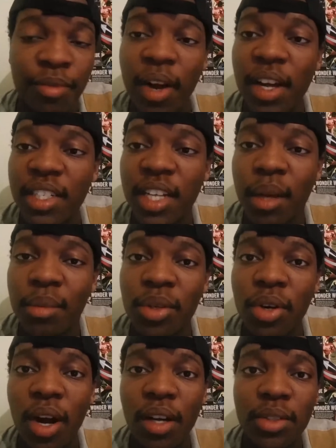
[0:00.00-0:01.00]
you find James
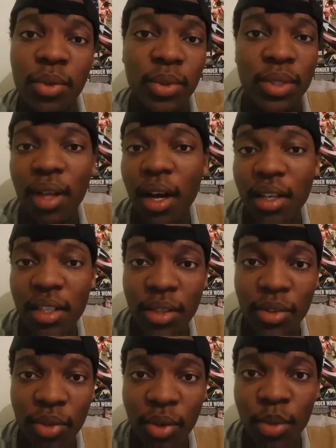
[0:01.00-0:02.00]
Crooks, who started
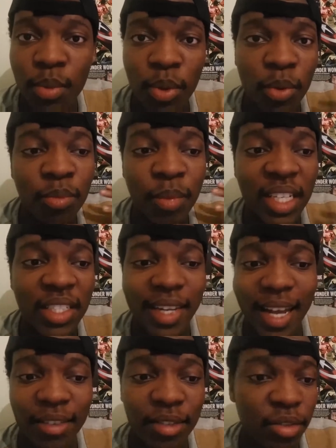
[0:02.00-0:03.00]
the group, who makes
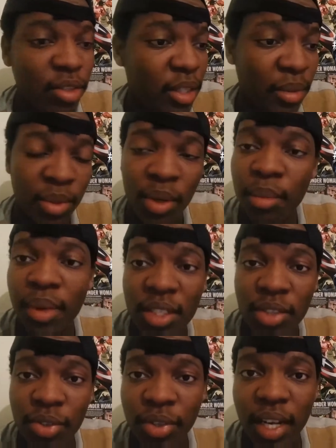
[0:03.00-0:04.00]
live streams where a
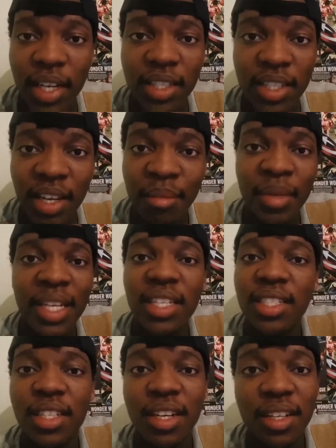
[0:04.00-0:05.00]
bunch of creators can meet
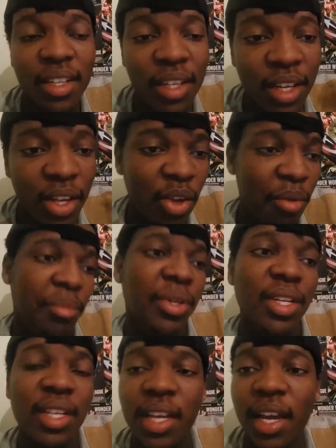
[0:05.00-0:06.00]
each other,
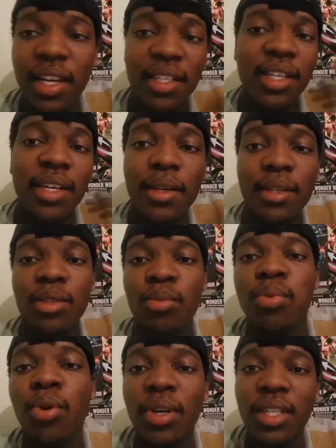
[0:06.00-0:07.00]
communicate,
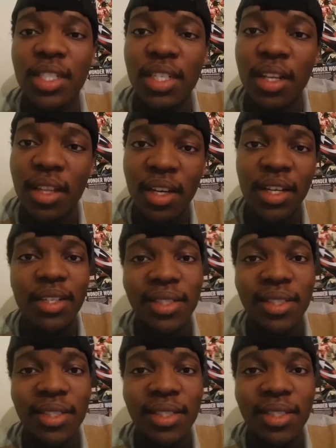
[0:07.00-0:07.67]
support each other.